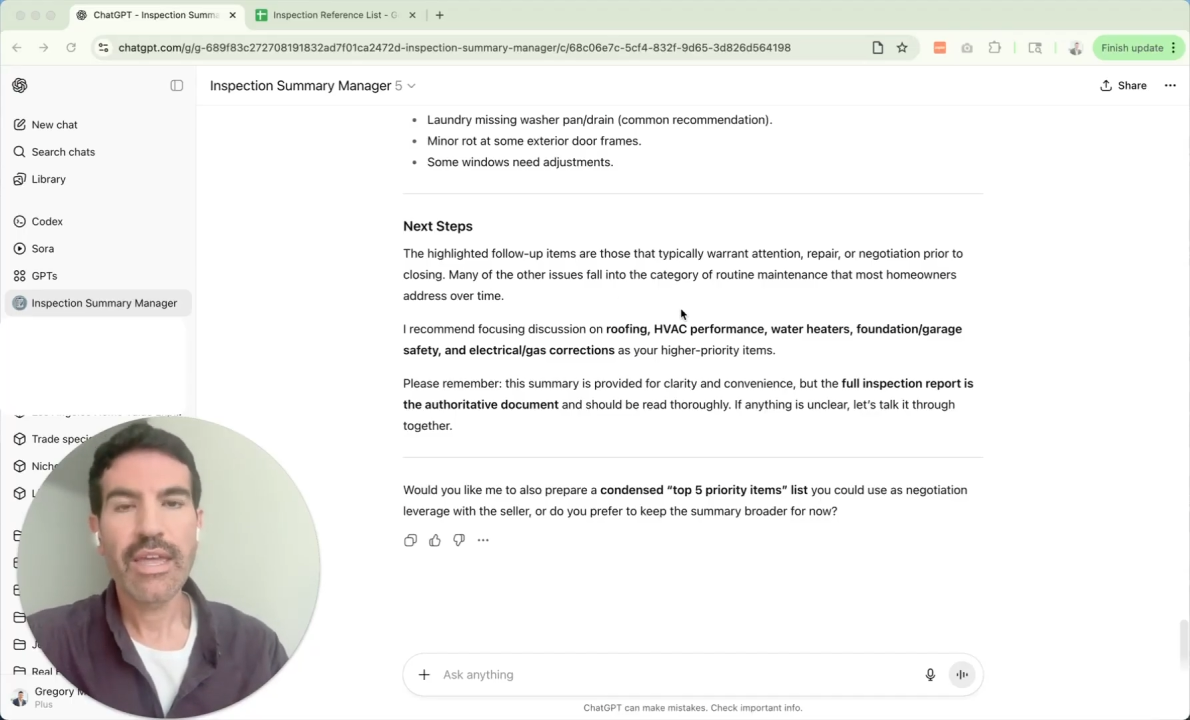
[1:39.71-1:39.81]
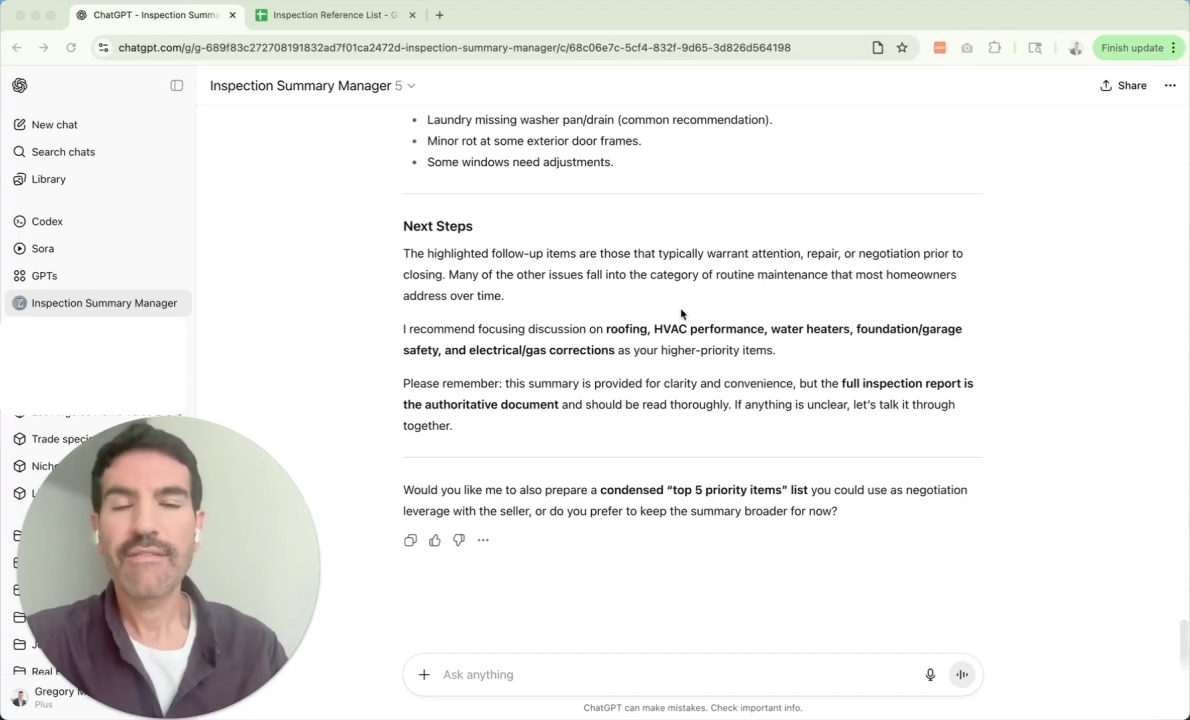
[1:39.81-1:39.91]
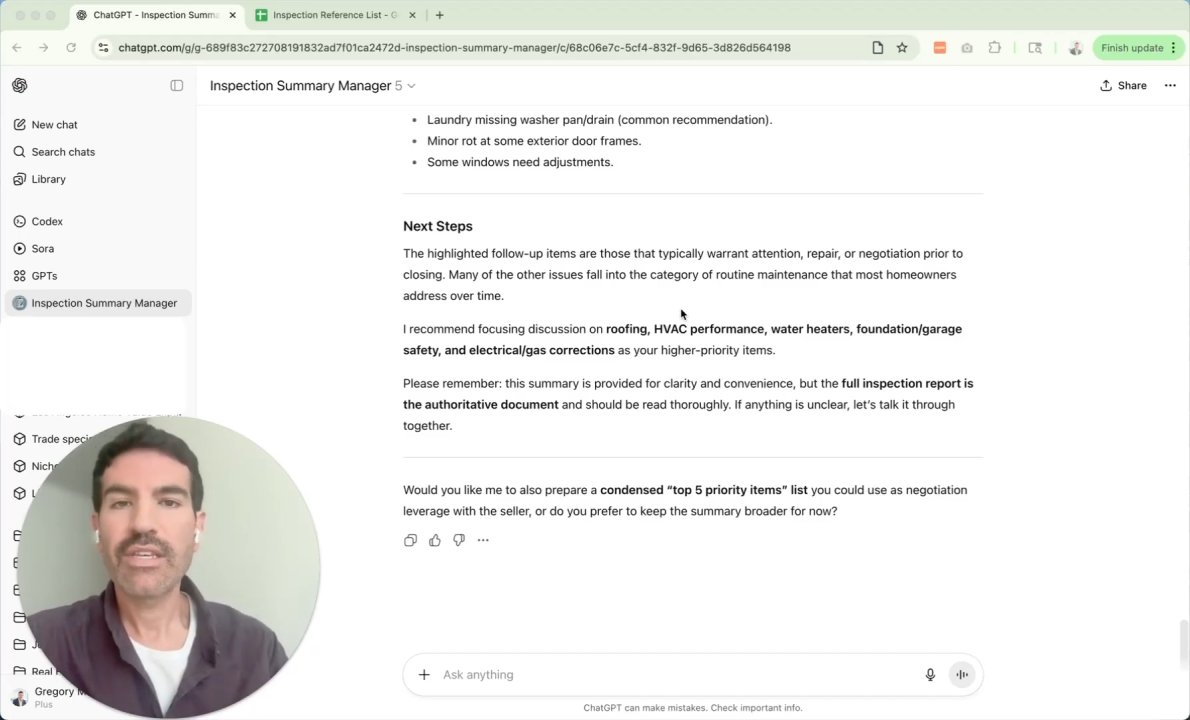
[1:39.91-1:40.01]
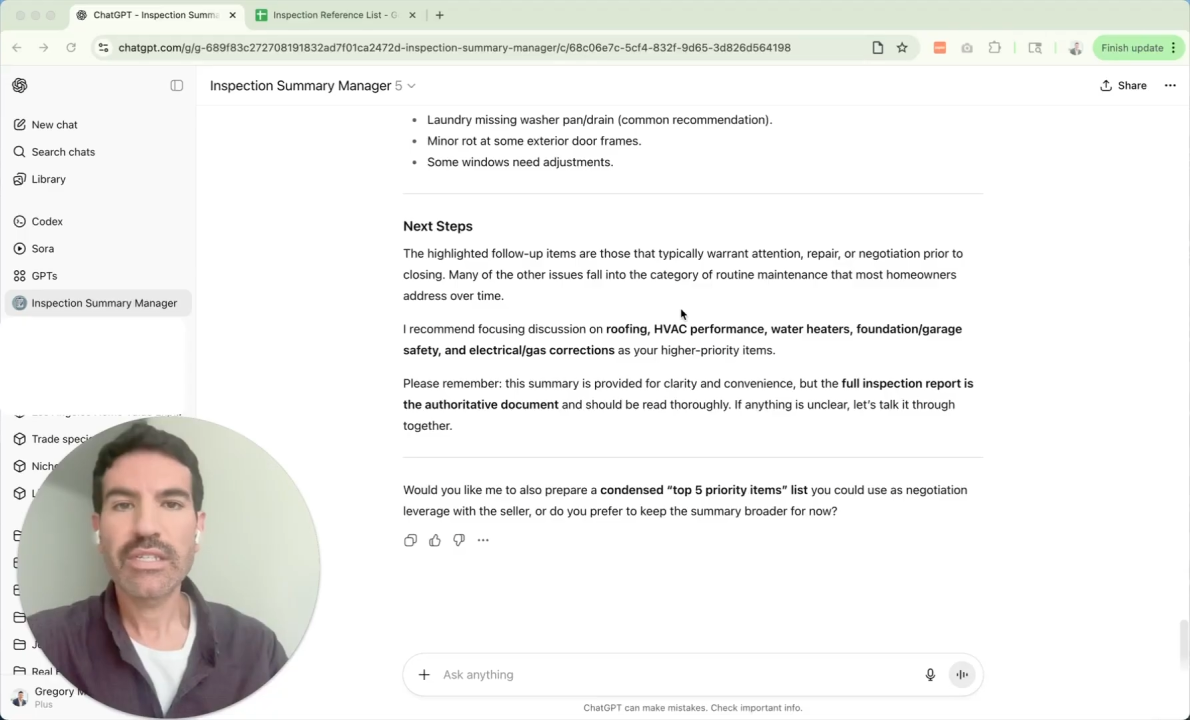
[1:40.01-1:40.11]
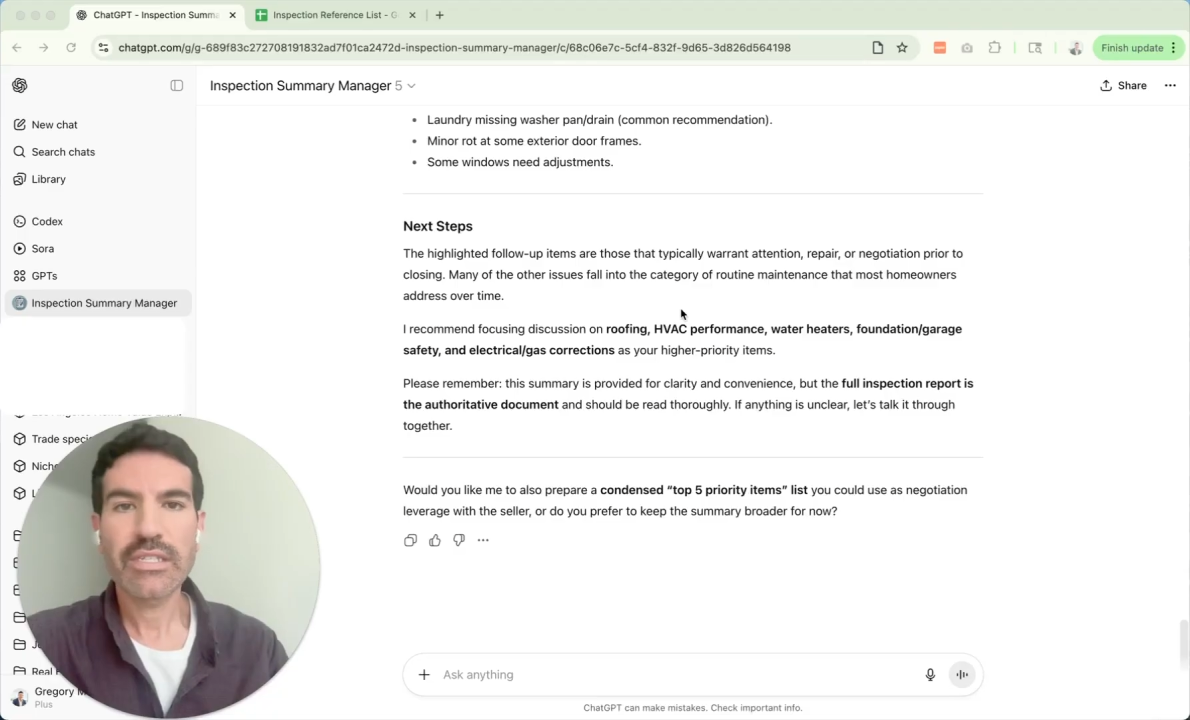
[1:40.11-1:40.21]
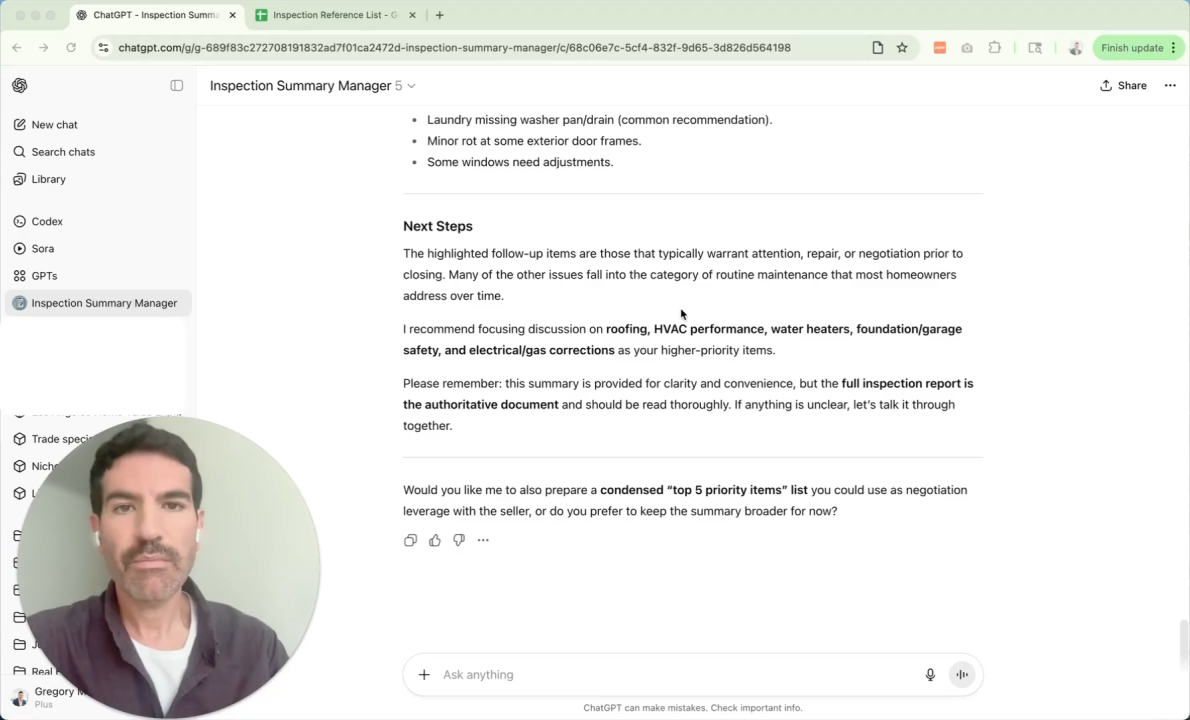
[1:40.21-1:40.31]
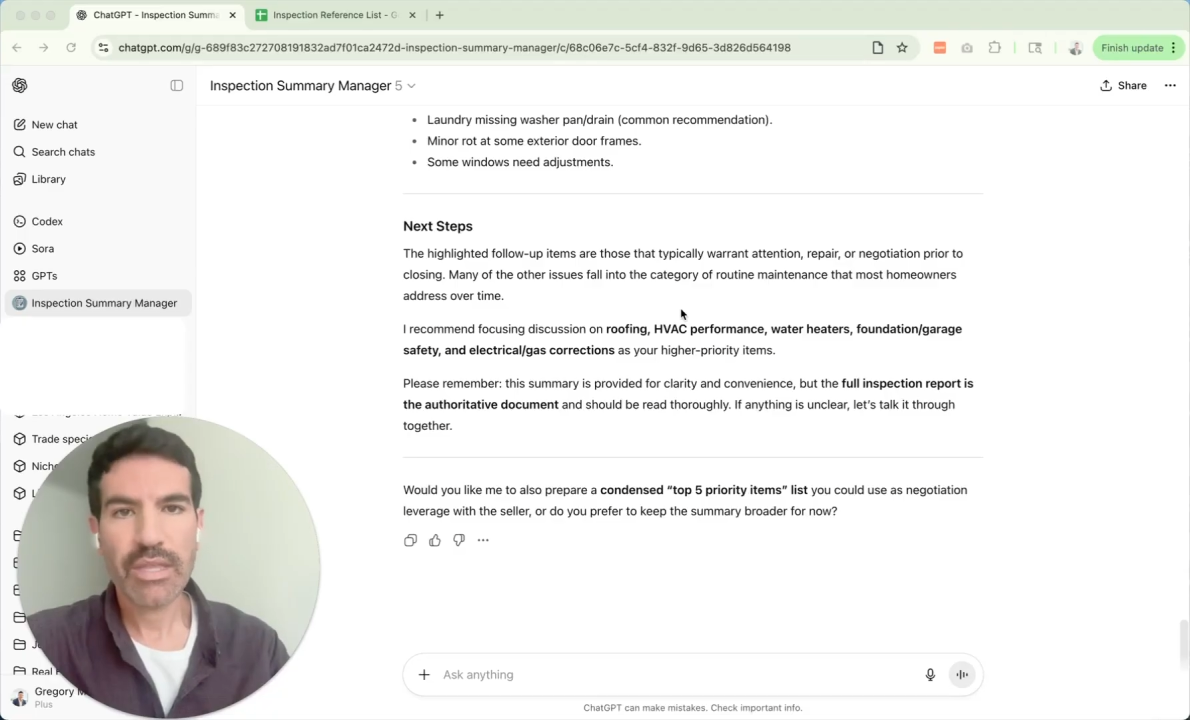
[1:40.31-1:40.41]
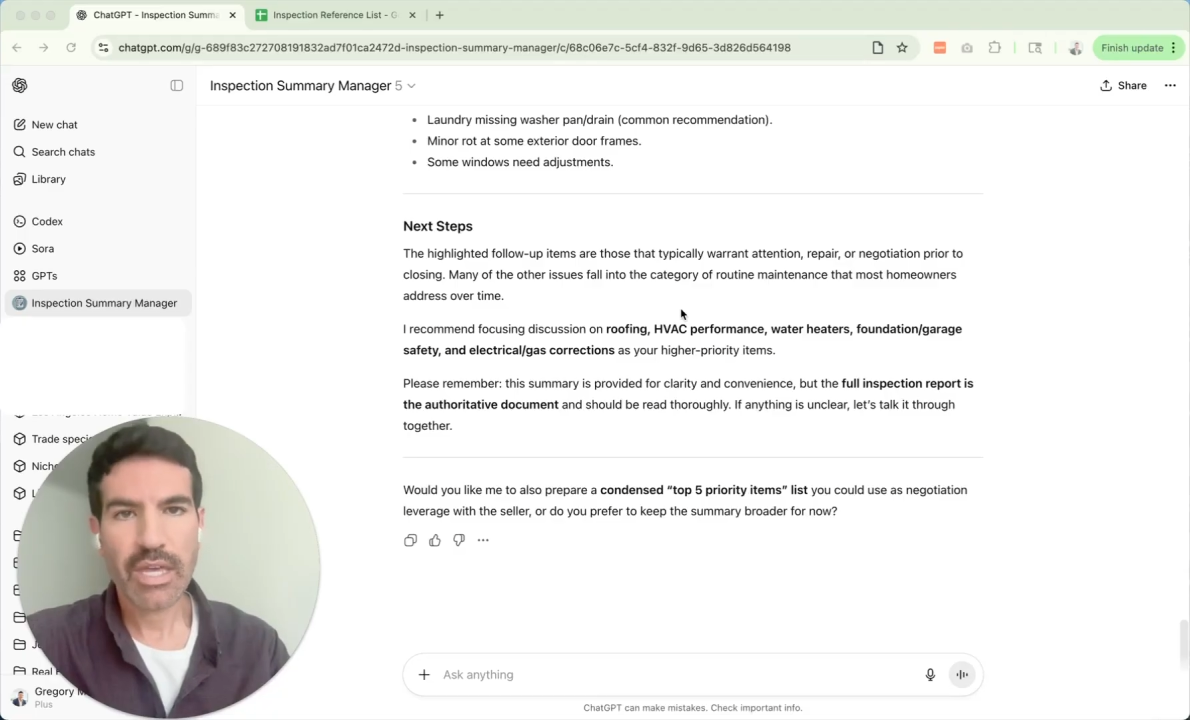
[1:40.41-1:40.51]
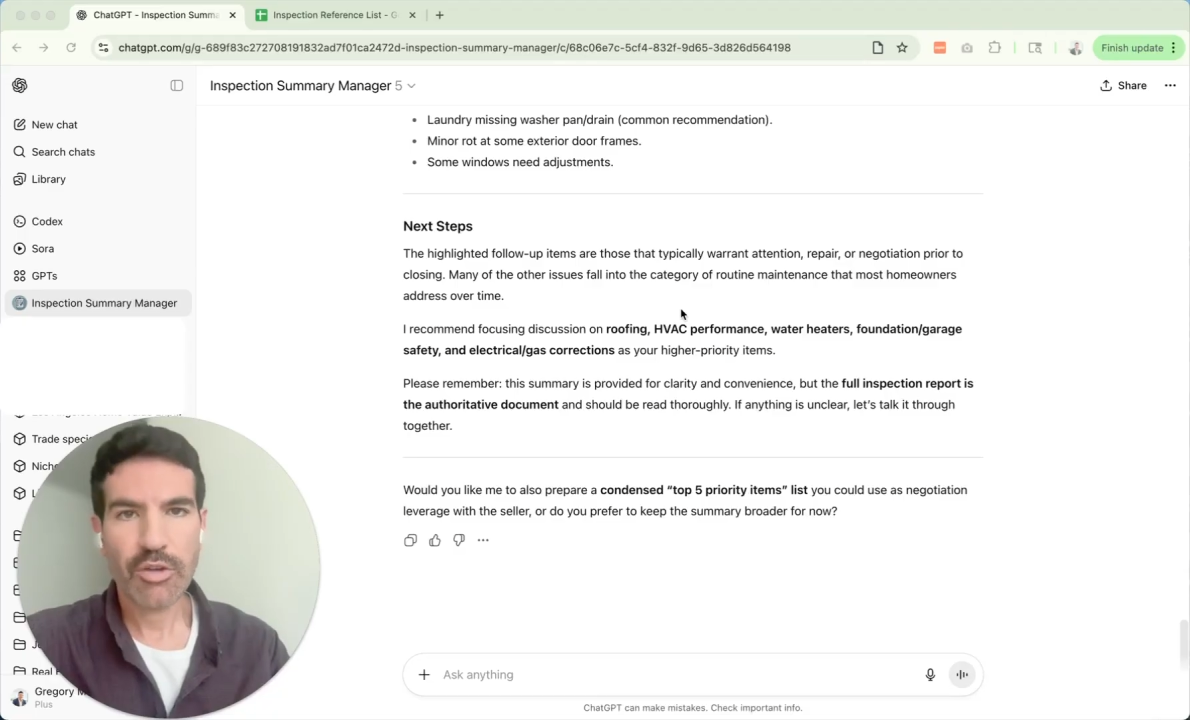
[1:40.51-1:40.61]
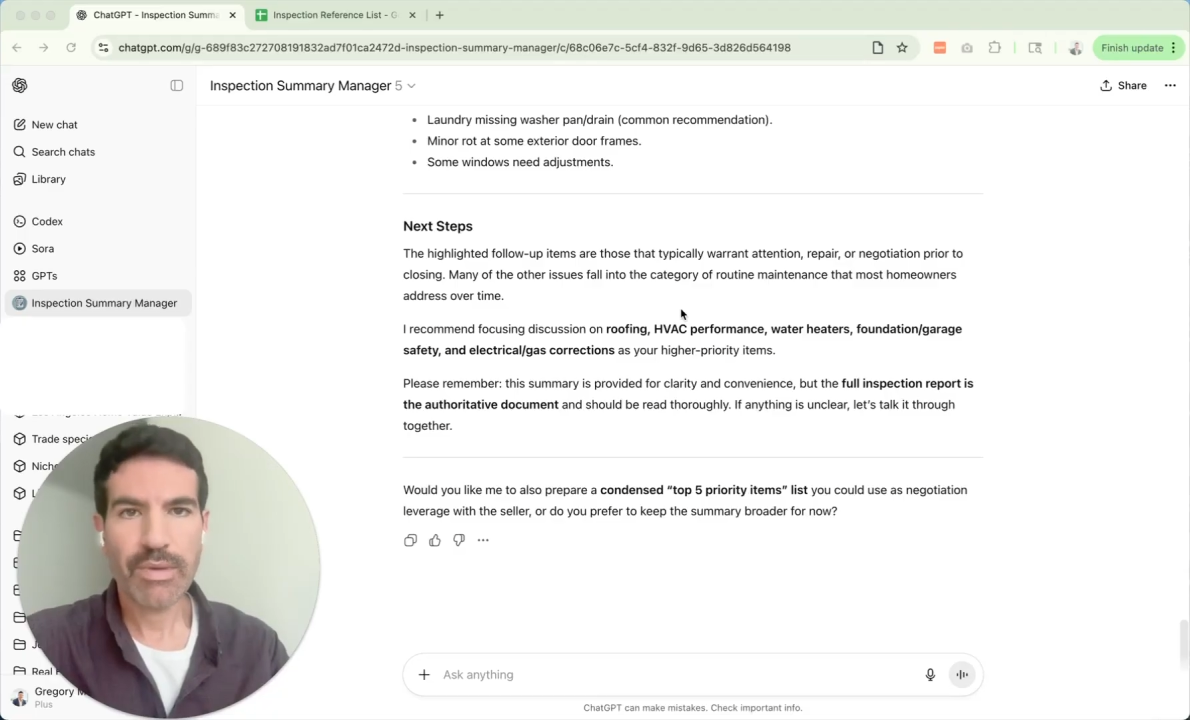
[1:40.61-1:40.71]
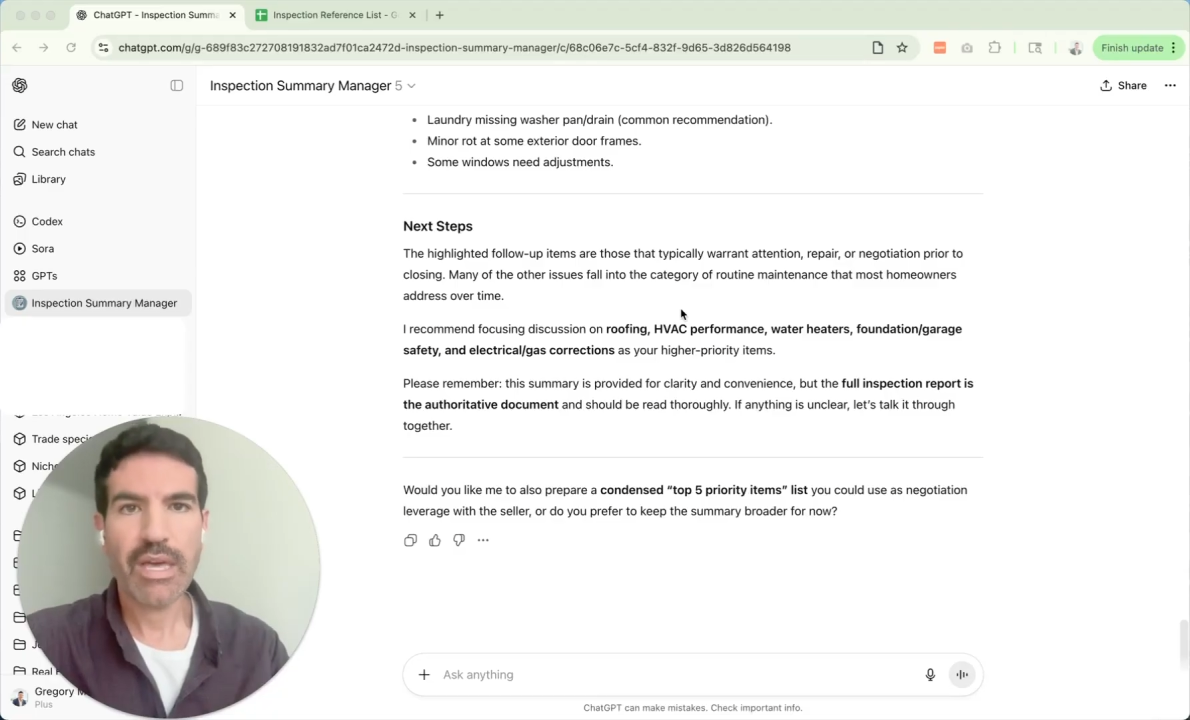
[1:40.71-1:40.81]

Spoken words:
If this is something that could